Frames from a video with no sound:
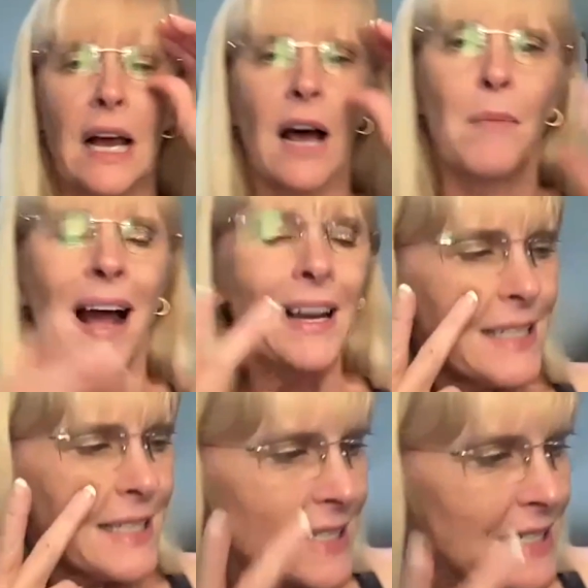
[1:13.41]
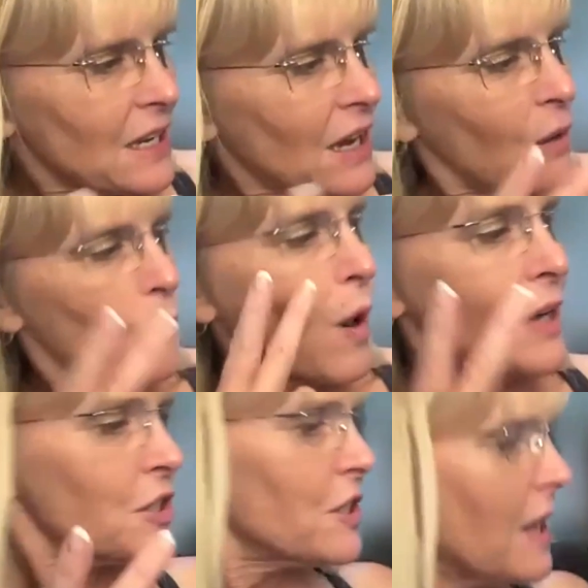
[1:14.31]
I
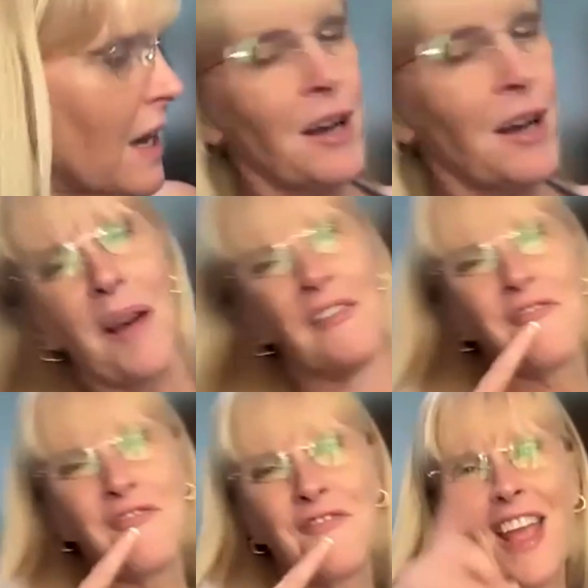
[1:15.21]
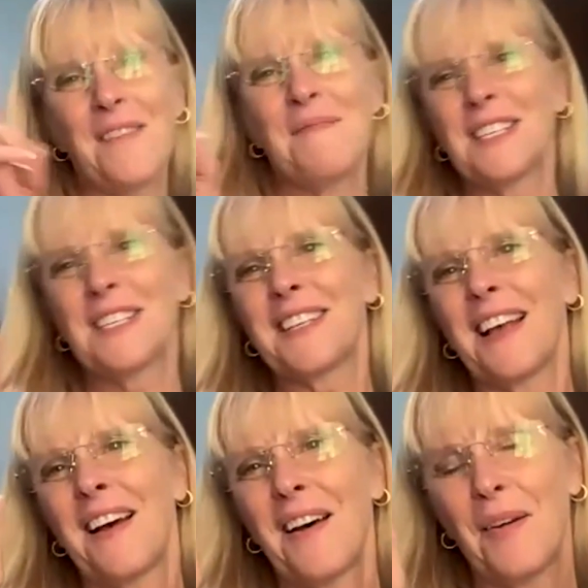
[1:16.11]
watched a famous
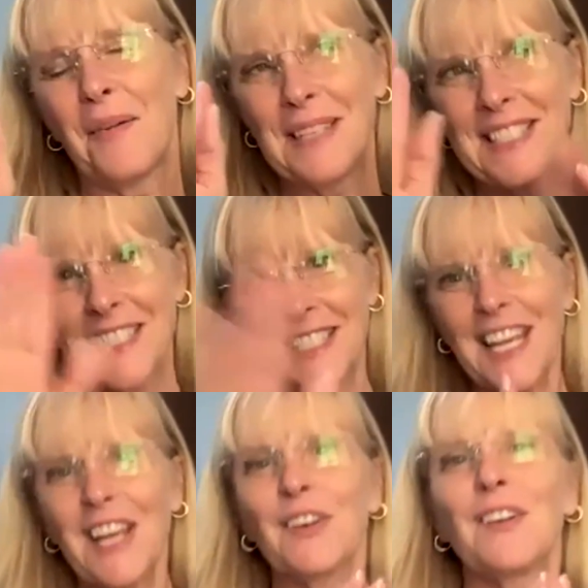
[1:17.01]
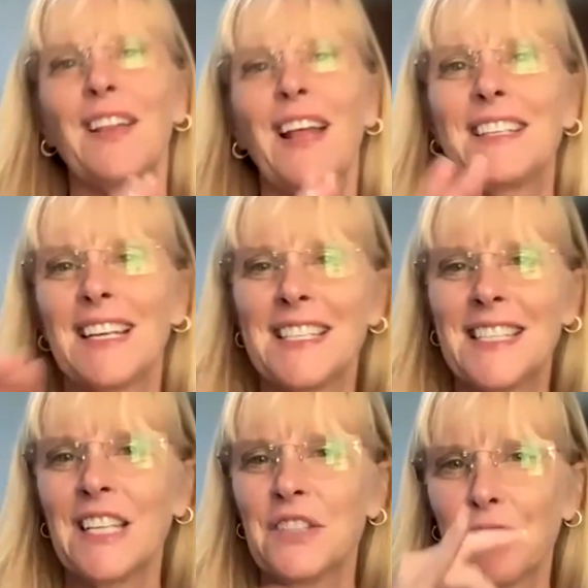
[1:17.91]
singer that does
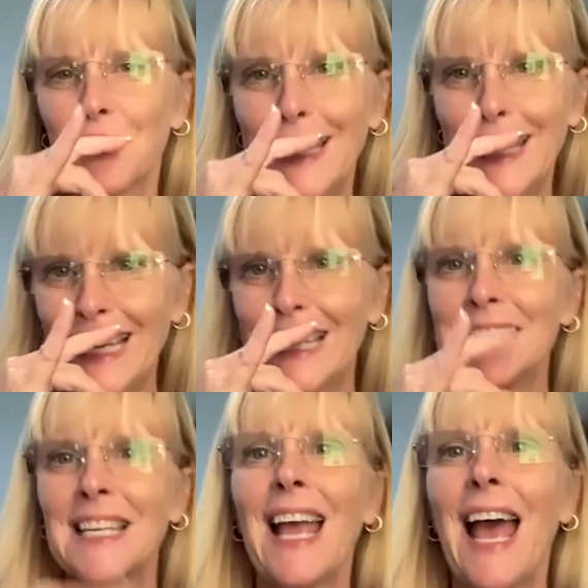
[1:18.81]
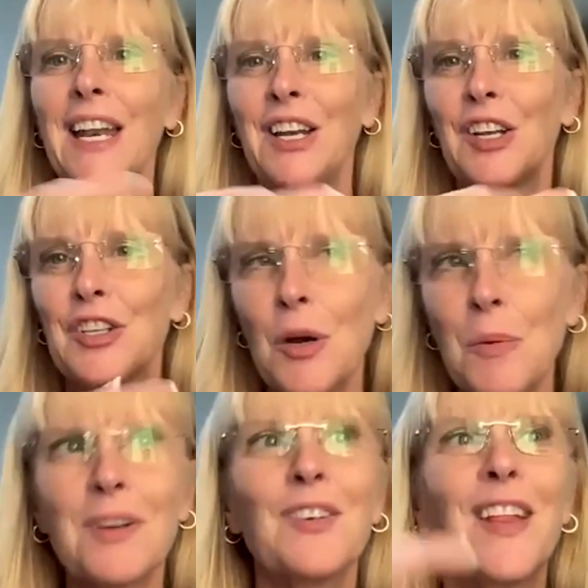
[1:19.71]
things for kids. He had an
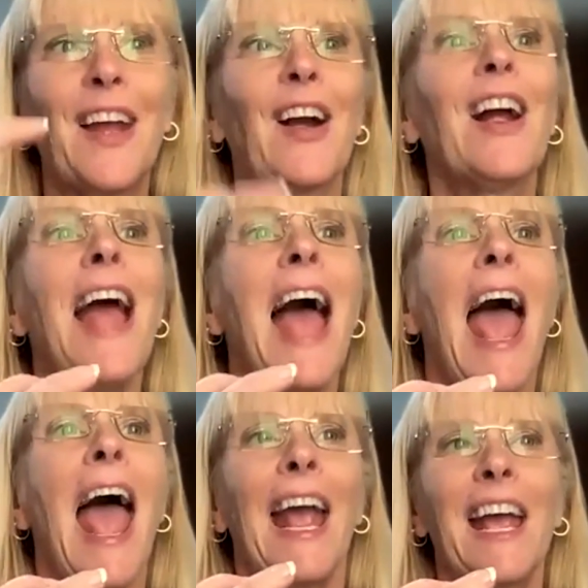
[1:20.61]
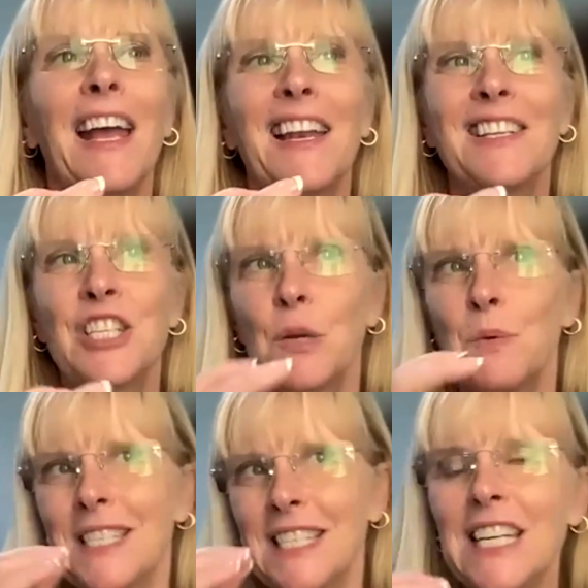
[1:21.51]
interpreter there, and she
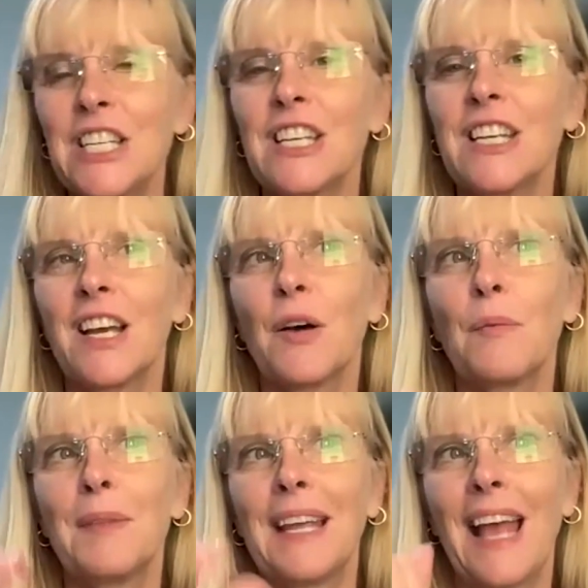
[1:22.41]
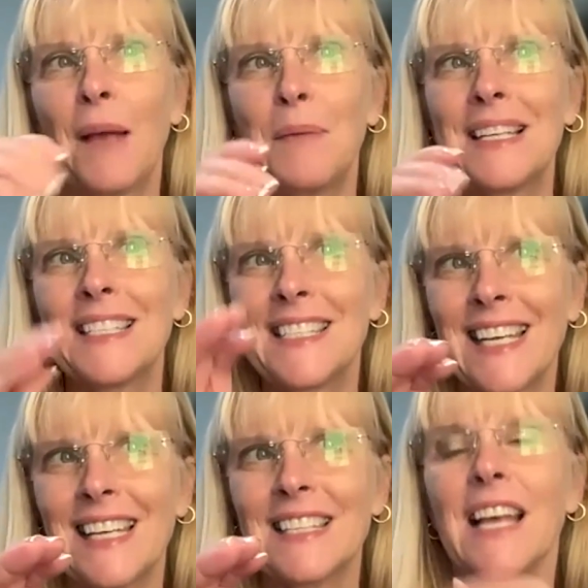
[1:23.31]
was teaching him the
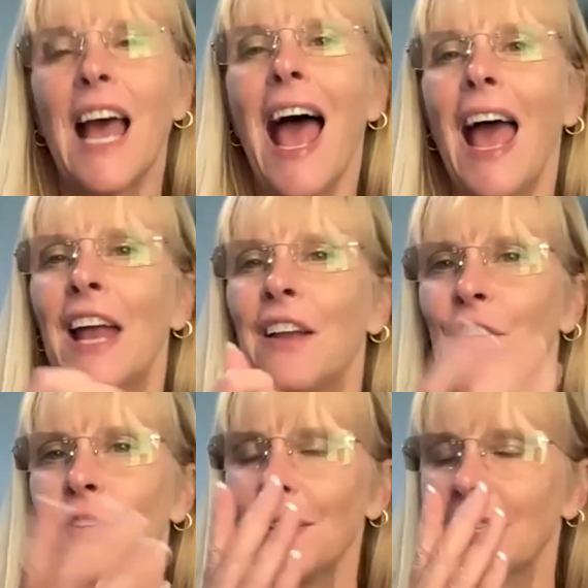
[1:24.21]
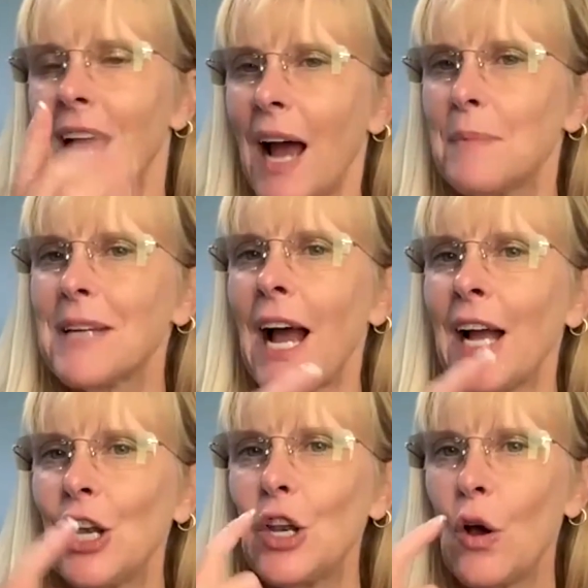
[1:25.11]
ABCs. And a few times I
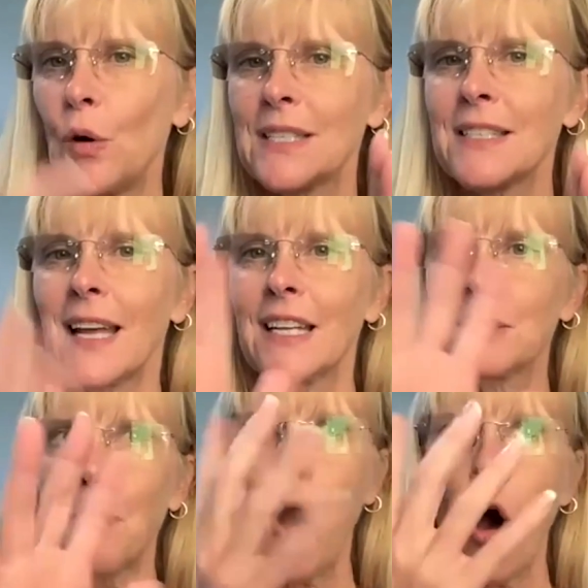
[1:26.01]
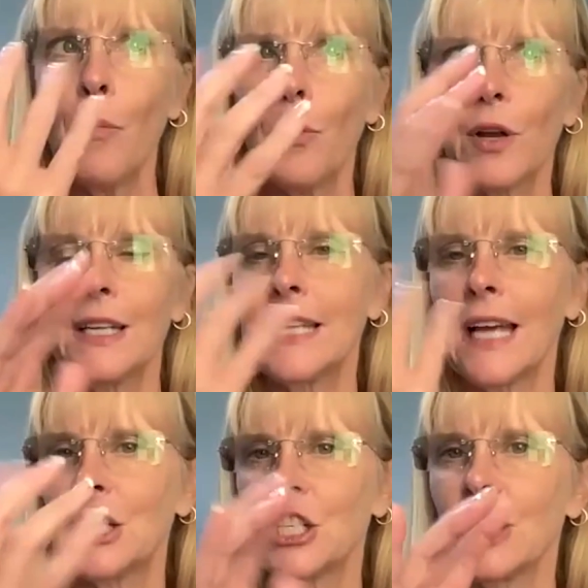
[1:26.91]
noticed that his palm
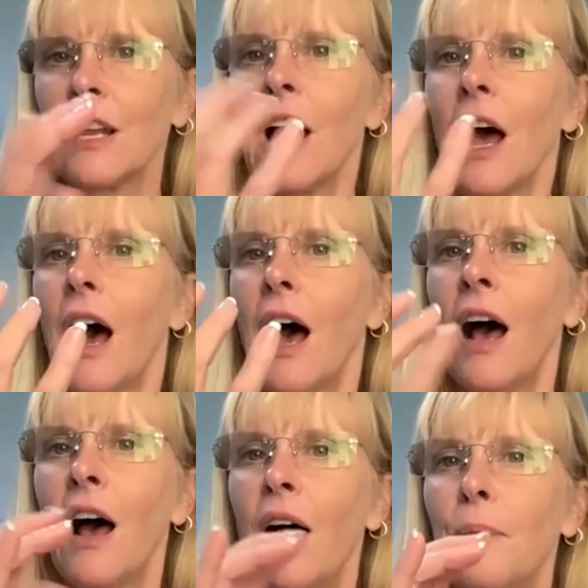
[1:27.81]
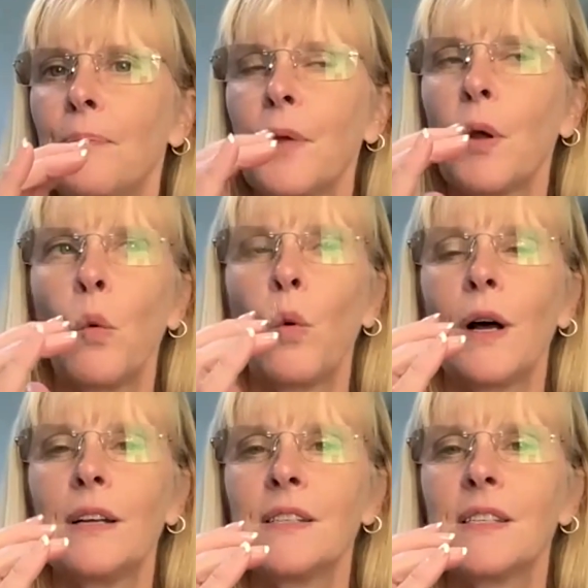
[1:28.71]
orientation
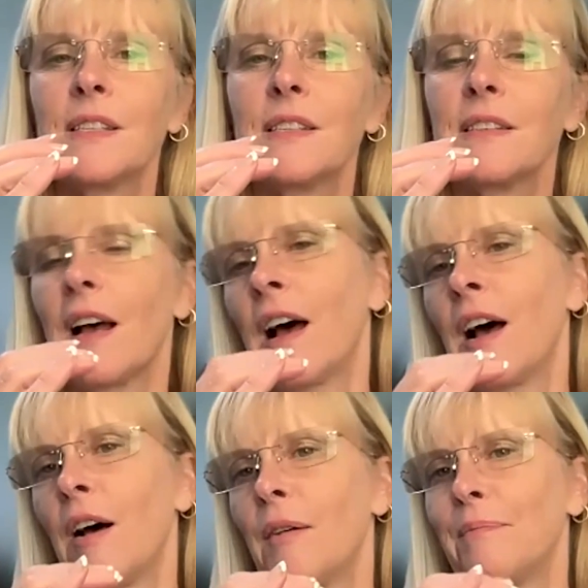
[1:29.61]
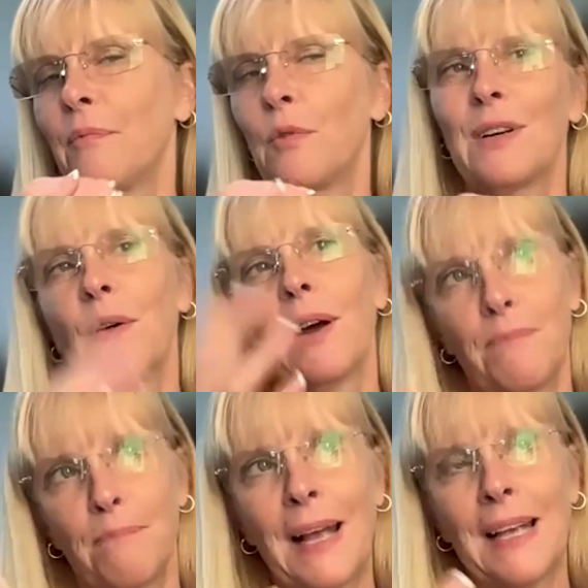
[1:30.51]
was,
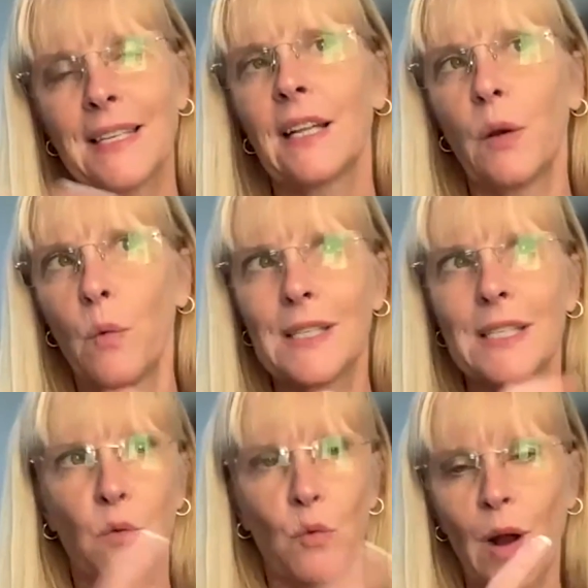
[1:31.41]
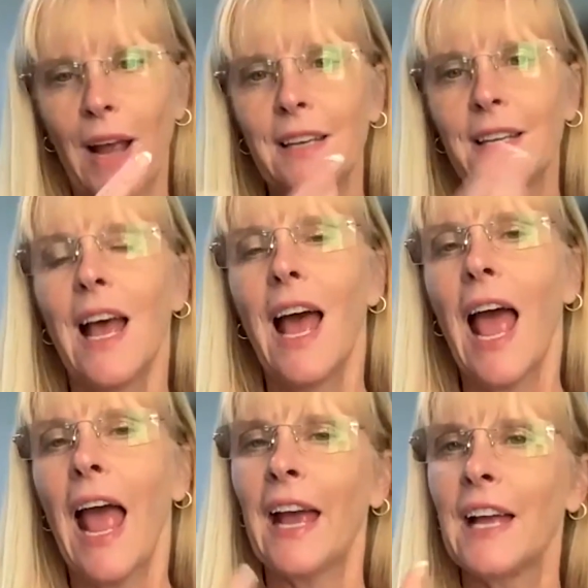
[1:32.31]
well, basically it wasn't right.
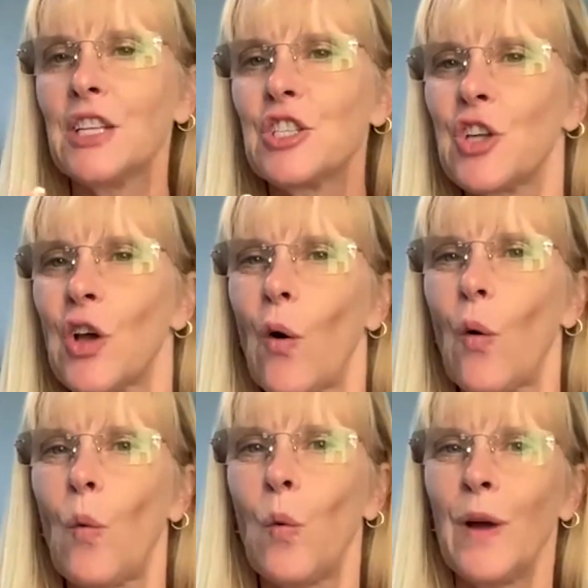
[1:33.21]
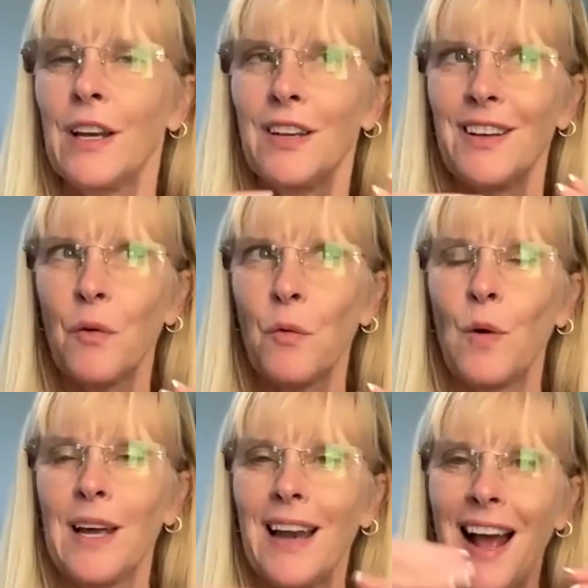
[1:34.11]
And so
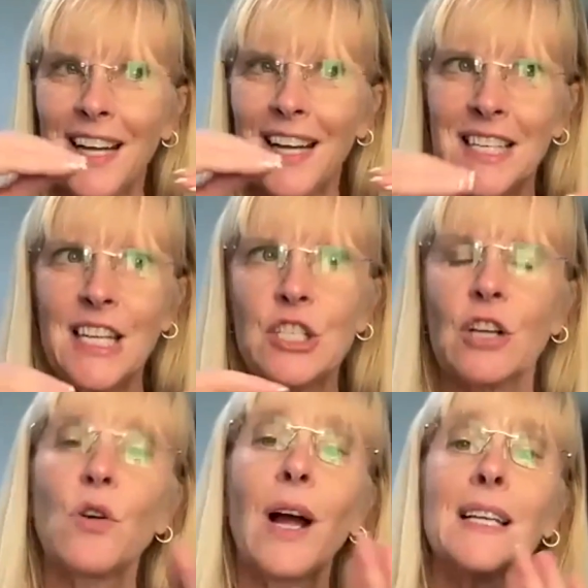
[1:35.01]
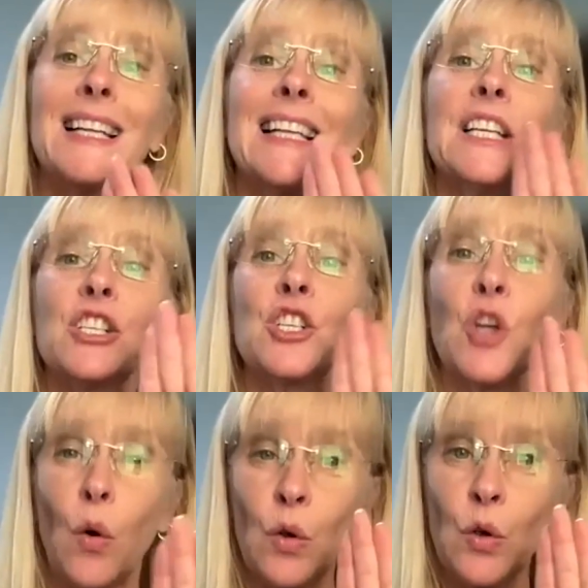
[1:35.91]
when I teach, I try to at least
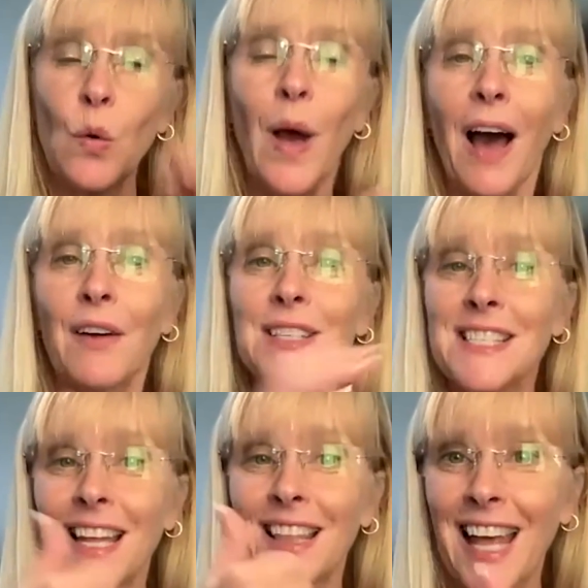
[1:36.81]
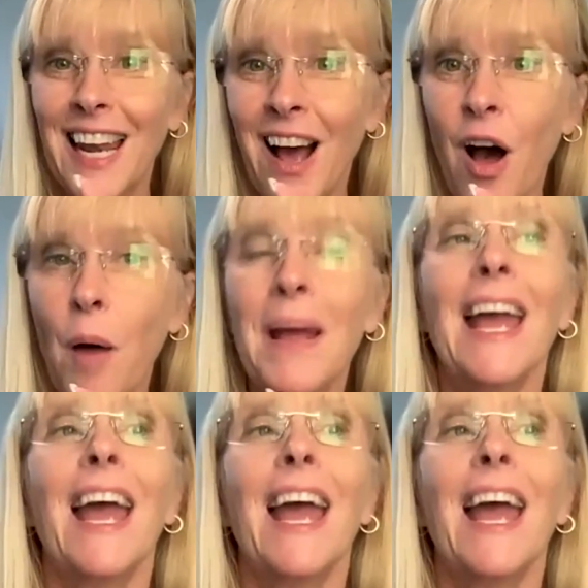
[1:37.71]
show you how to set that up.